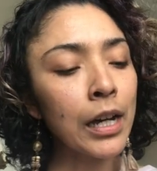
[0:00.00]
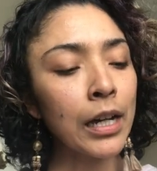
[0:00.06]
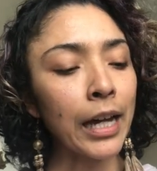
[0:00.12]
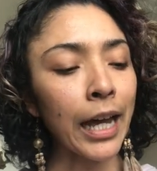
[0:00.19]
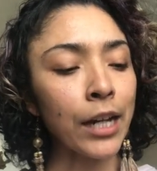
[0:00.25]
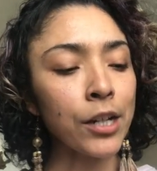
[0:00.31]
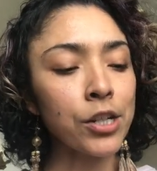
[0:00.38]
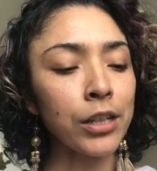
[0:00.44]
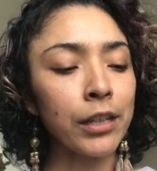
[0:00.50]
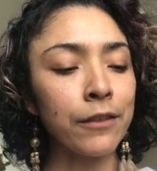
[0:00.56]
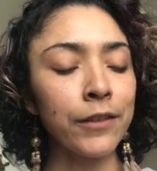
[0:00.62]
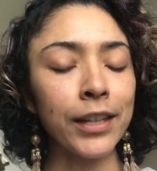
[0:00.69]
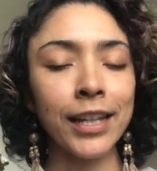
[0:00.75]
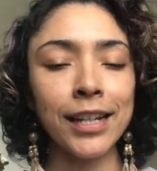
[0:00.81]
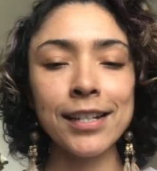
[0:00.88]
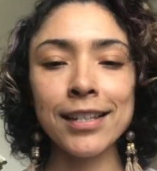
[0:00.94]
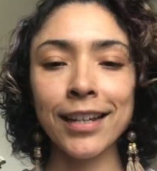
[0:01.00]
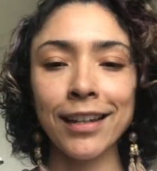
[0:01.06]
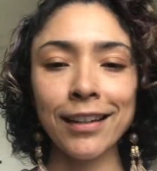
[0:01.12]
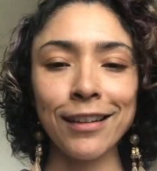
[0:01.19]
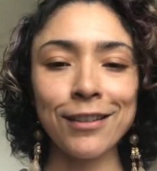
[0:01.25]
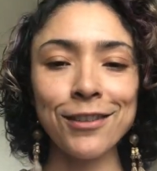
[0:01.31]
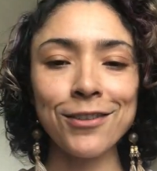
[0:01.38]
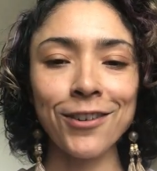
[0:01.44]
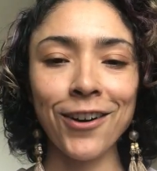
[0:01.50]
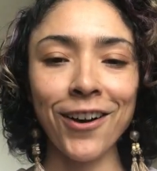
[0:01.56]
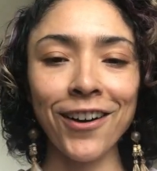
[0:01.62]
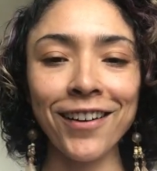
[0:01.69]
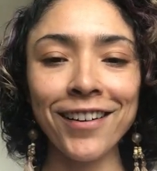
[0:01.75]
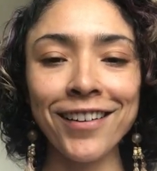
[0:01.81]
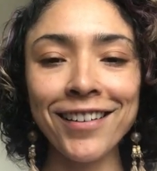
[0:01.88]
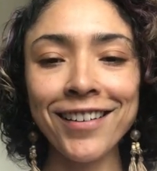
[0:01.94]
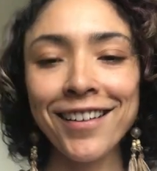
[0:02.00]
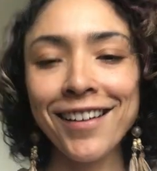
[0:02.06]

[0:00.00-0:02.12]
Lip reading: I actually feel like singing a song.